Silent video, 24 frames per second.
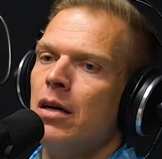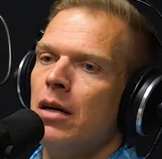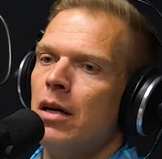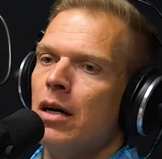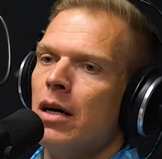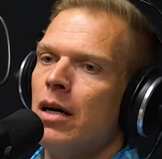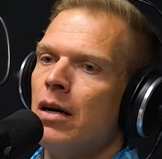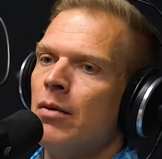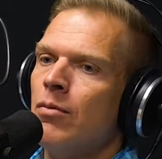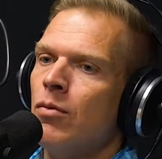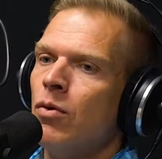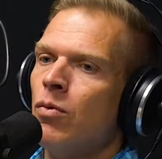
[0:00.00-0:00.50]

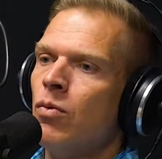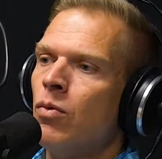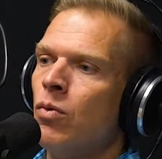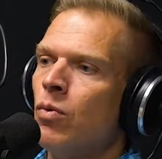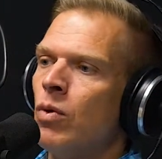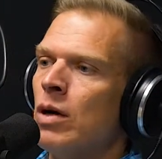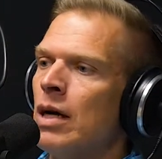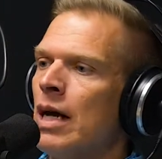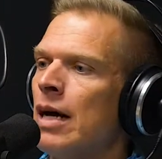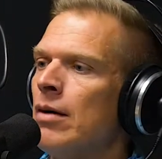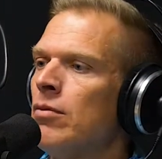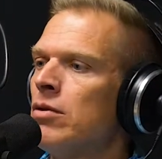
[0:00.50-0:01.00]

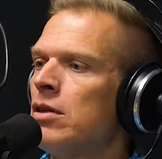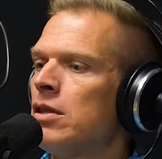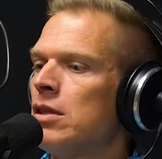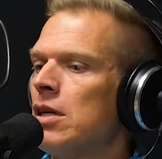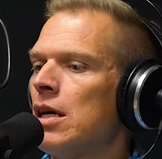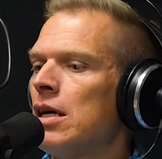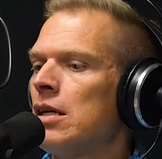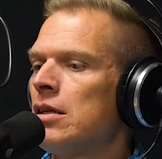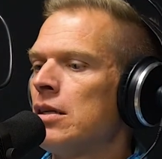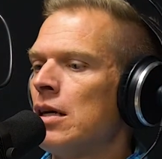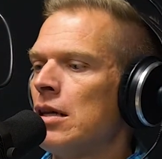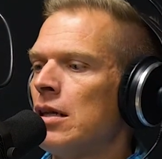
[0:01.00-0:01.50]
What I would
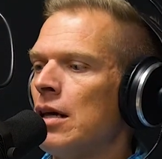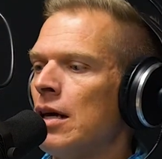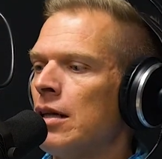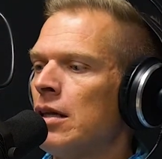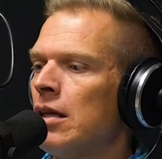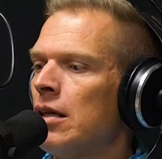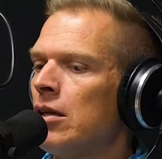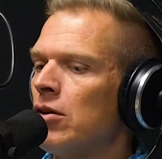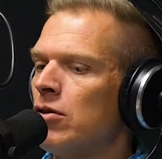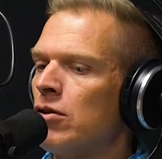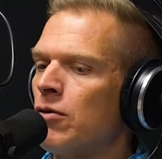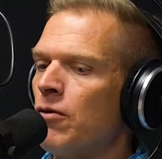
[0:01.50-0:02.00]
say is that I
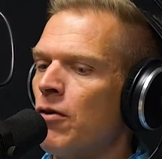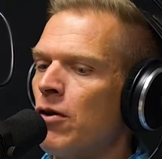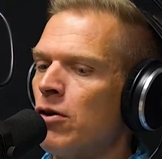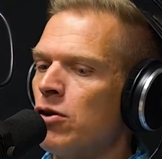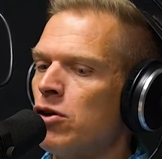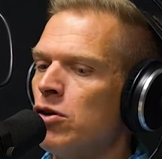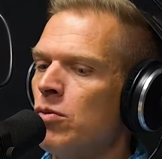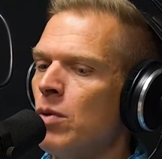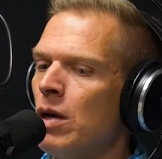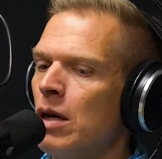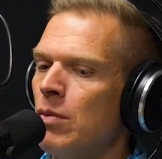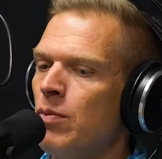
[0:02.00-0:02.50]
think there's far
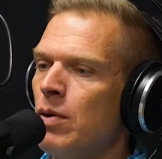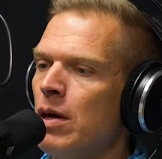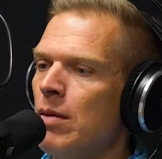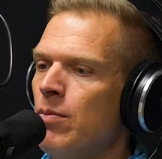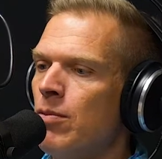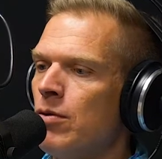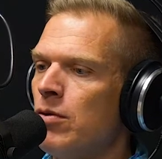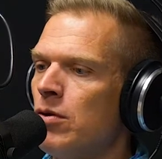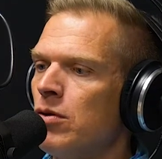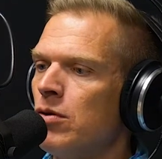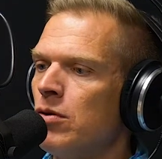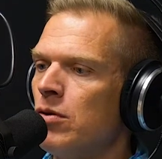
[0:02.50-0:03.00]
too many
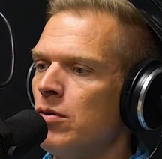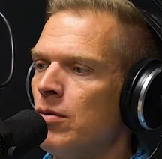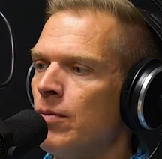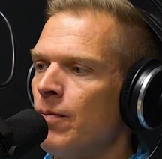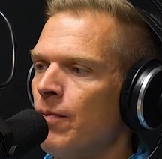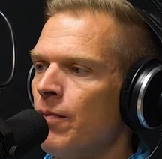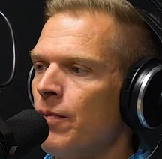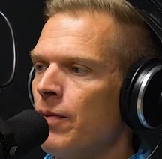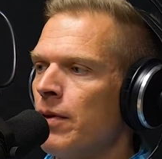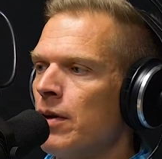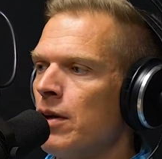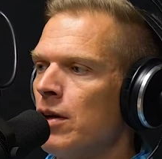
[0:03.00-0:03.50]
people who,
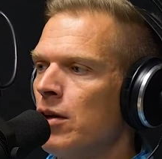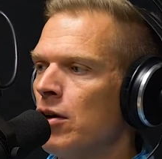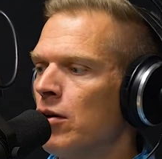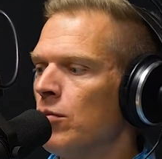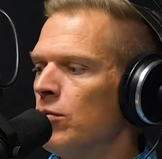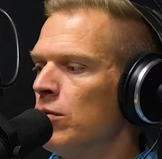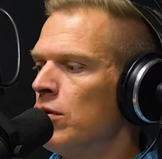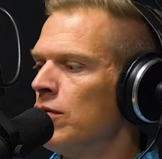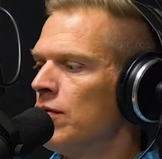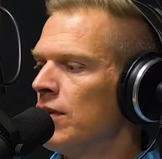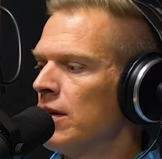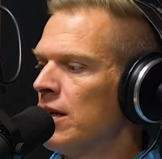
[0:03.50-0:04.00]

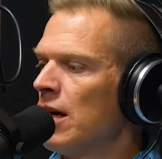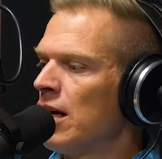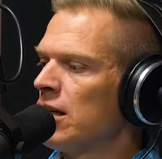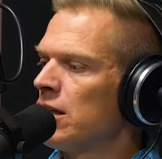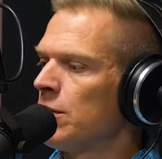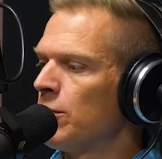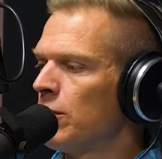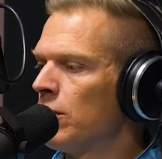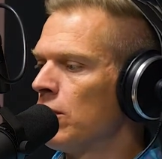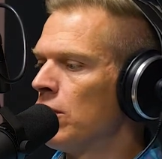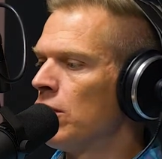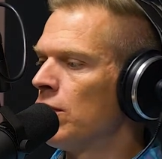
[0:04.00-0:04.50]
move the
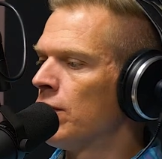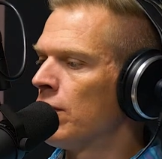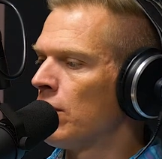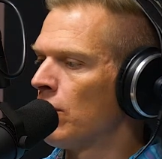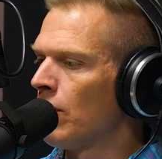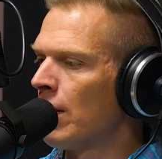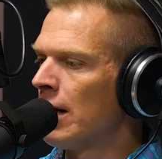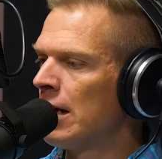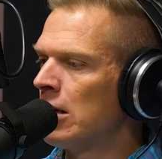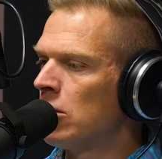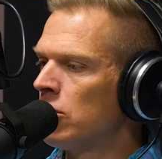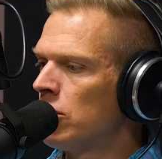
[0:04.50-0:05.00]
decimal over,
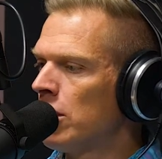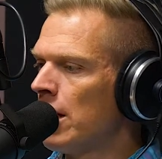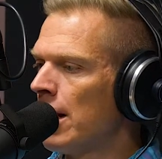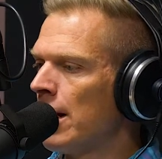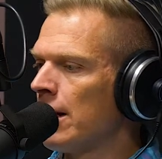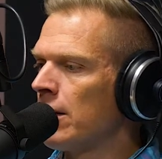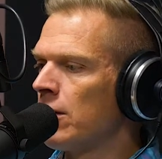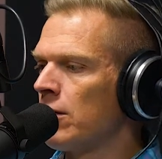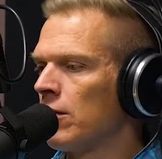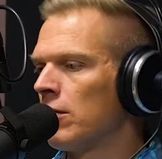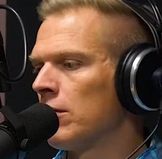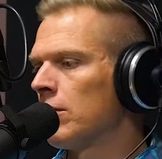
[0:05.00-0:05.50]
write a
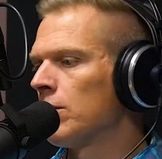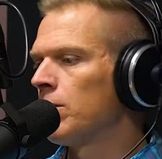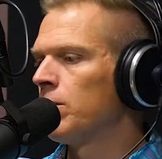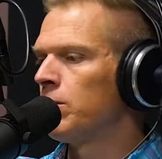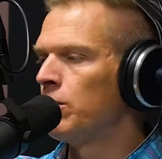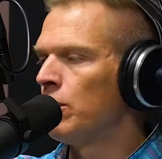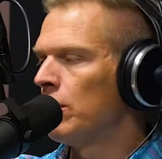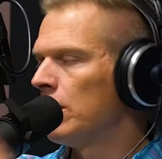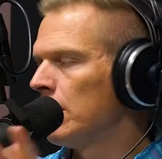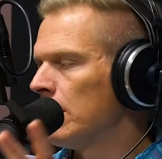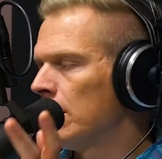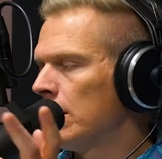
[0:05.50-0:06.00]
check, or
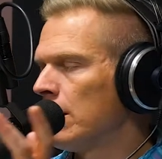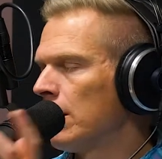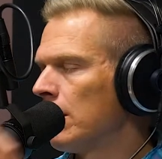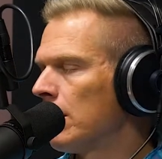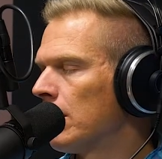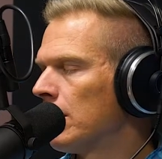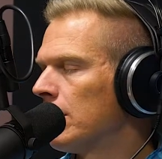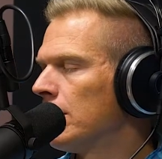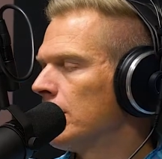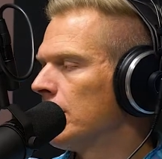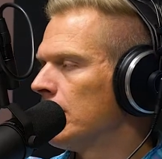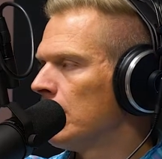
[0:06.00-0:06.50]
put in
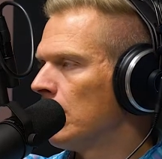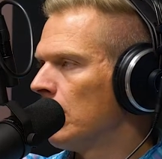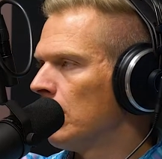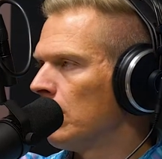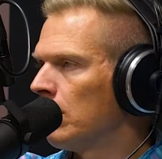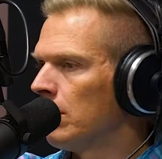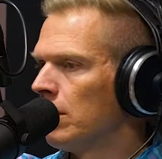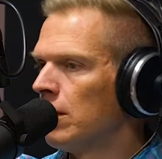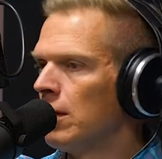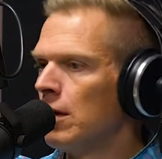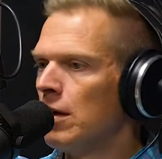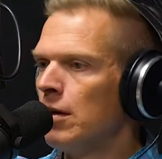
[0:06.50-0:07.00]
their,
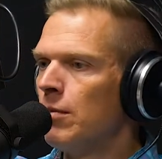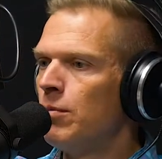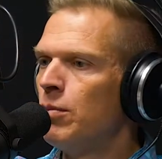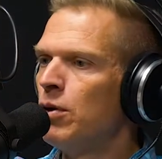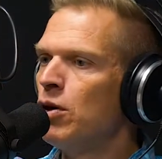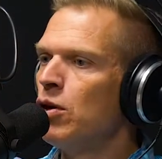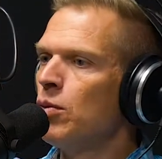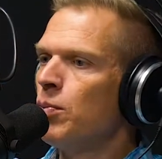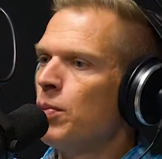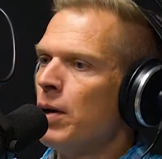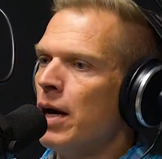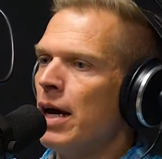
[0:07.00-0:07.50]

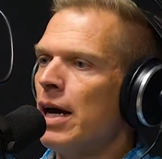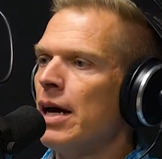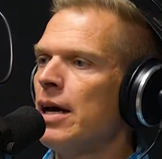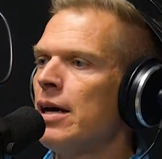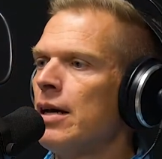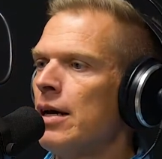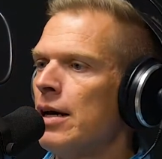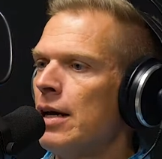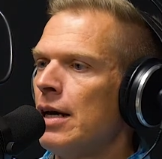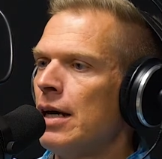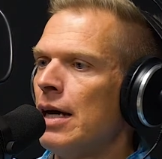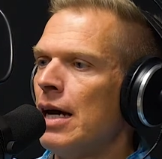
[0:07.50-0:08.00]
bill
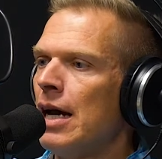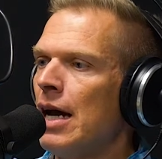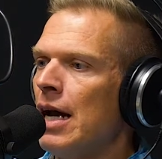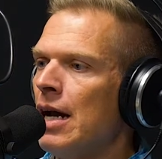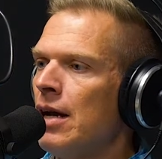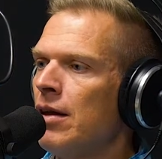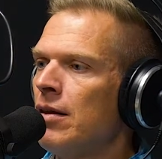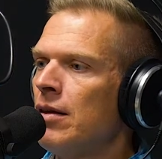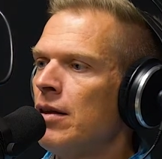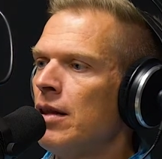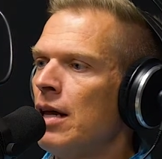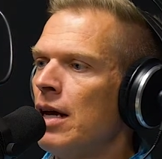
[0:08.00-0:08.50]
pay,
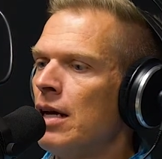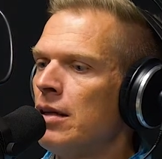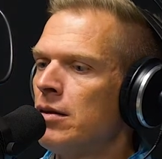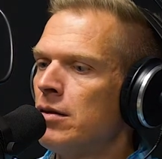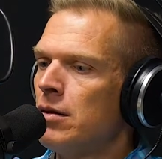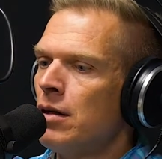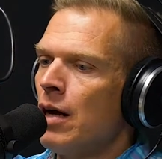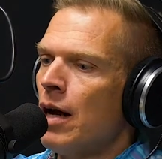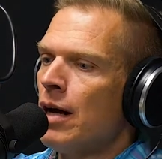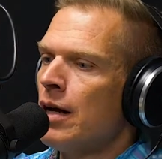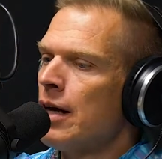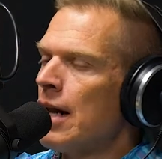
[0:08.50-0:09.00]
and
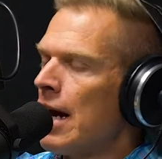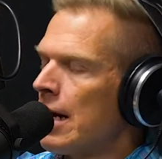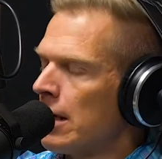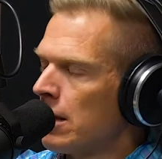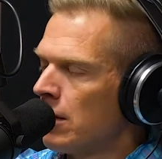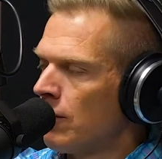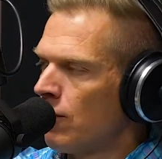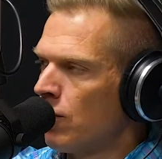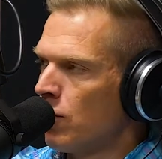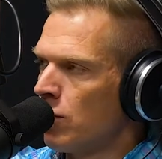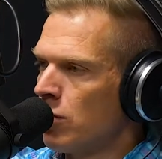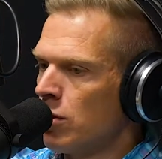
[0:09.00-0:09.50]
it's not an
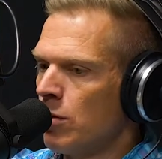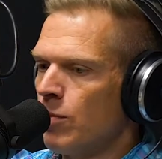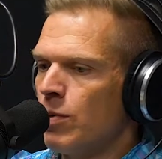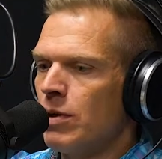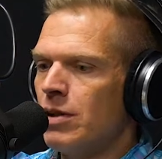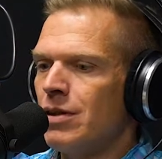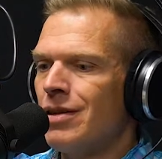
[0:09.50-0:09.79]
act of worship.